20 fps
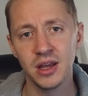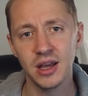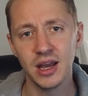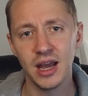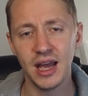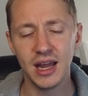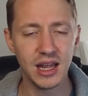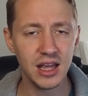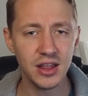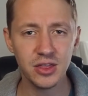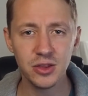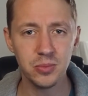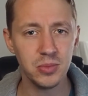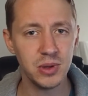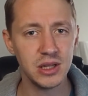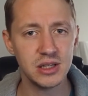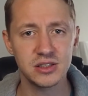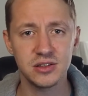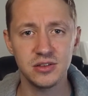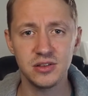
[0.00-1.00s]
And in the
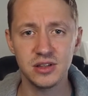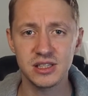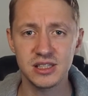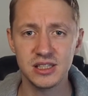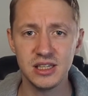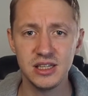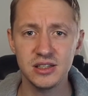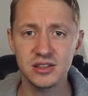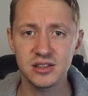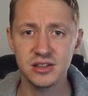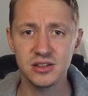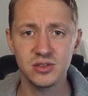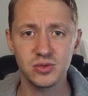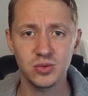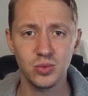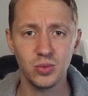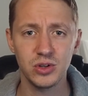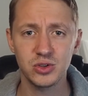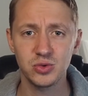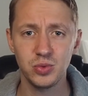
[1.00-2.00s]
midst of the seasons
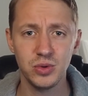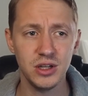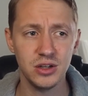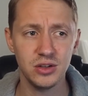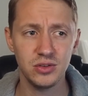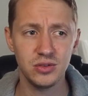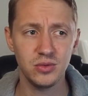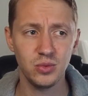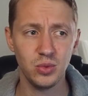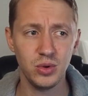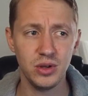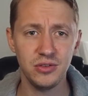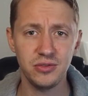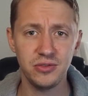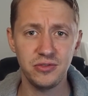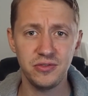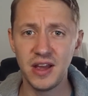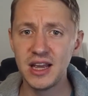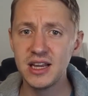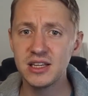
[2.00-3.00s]
in which we we
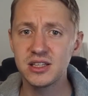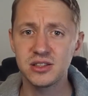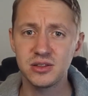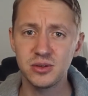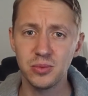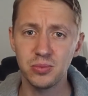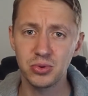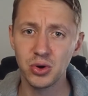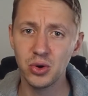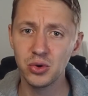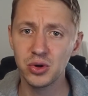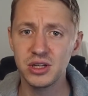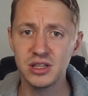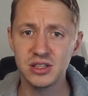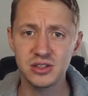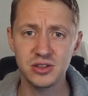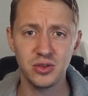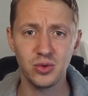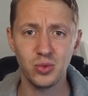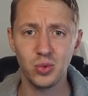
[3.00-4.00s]
faced the
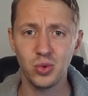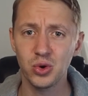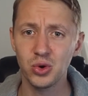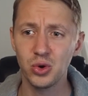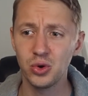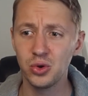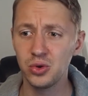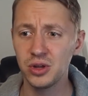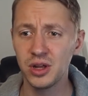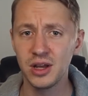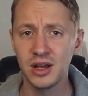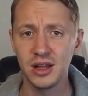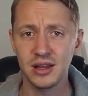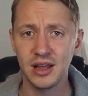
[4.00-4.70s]
brokenness of the world,